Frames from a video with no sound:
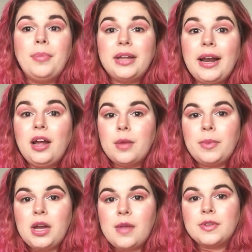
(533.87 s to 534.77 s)
planning on
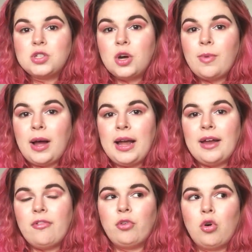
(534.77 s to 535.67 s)
being on the snow
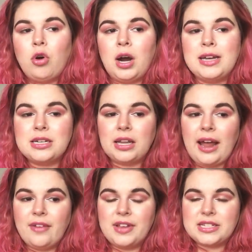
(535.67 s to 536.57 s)
buy for until
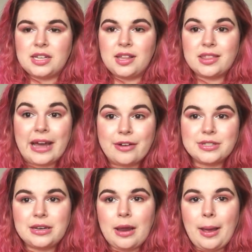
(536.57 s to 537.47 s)
I have less than
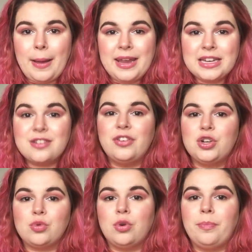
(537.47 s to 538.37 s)
1,000
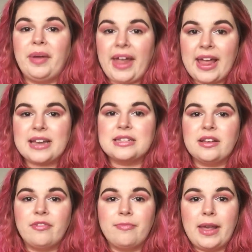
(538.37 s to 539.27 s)
individual pans
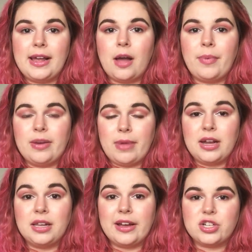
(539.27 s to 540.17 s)
of makeup in
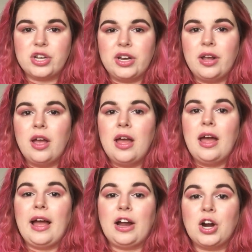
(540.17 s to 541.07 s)
my collection.
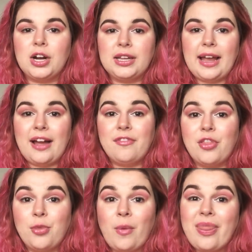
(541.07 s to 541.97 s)
I currently
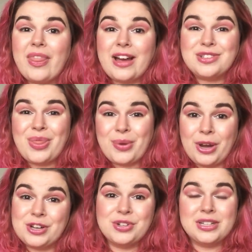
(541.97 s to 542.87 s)
have
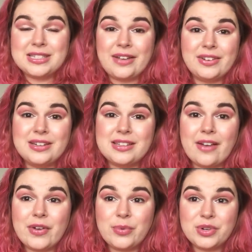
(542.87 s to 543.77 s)

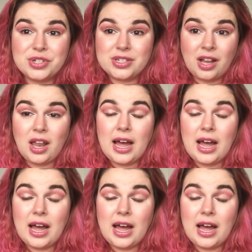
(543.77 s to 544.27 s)
1,377, which is a